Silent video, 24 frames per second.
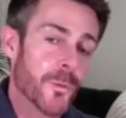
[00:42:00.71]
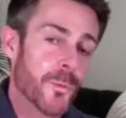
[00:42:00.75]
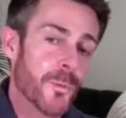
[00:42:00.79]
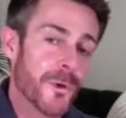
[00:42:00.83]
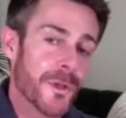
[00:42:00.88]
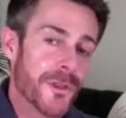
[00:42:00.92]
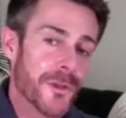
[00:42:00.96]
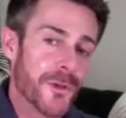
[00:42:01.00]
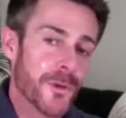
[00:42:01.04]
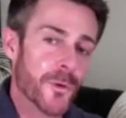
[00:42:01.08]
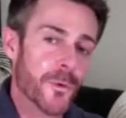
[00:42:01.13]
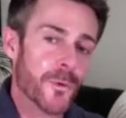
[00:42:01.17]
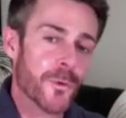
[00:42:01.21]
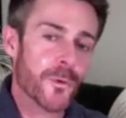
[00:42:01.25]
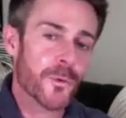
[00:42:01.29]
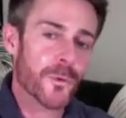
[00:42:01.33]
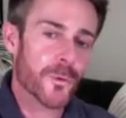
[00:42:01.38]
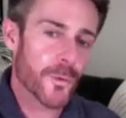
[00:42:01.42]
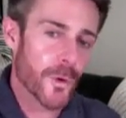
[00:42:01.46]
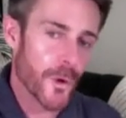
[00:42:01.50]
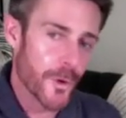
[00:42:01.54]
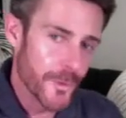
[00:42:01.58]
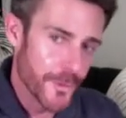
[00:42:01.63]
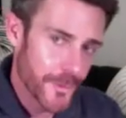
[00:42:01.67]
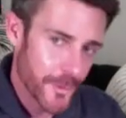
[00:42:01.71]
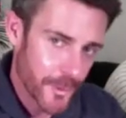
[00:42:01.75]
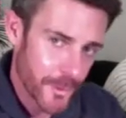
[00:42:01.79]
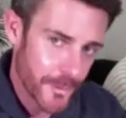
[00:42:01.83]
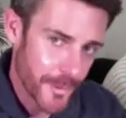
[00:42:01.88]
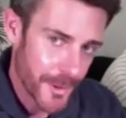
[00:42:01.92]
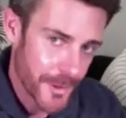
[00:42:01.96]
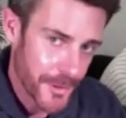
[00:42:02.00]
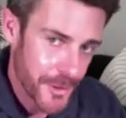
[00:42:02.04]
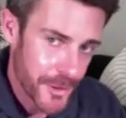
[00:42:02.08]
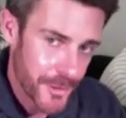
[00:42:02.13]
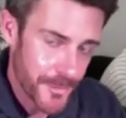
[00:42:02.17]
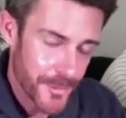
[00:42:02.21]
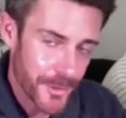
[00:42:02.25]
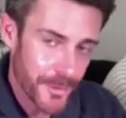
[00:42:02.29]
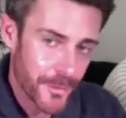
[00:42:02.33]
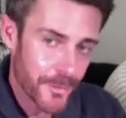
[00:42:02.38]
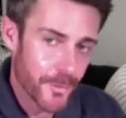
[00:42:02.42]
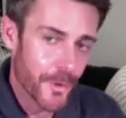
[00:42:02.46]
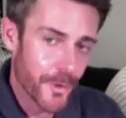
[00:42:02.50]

with your growth hormone, human